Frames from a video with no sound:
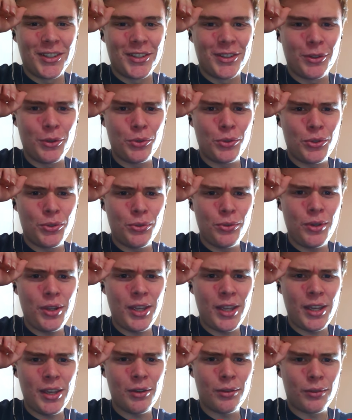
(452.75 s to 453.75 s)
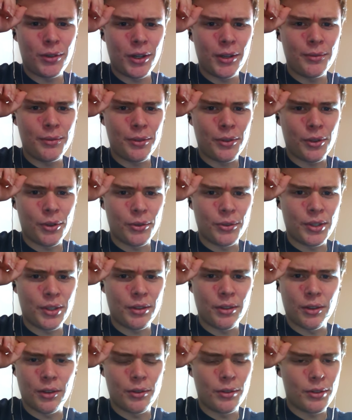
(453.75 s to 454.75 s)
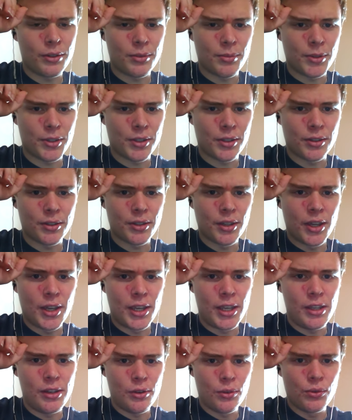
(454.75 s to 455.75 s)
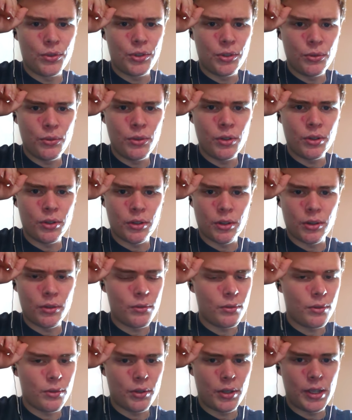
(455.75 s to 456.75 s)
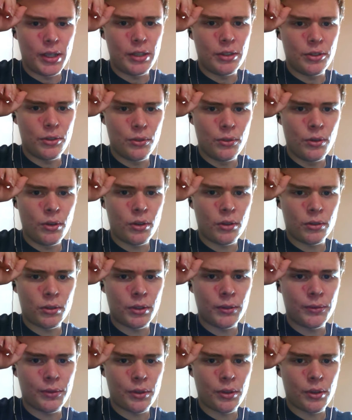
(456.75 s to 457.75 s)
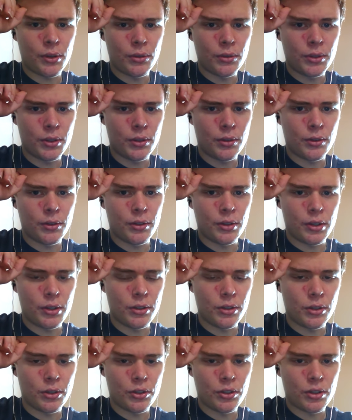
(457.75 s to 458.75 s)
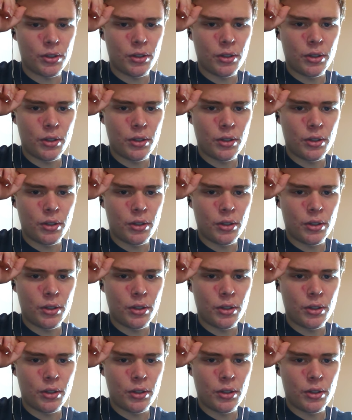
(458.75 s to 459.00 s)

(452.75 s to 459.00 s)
No sooner he arrived at the hotel... No, that doesn't make sense. He sooner arrived at the hotel than he took a shower.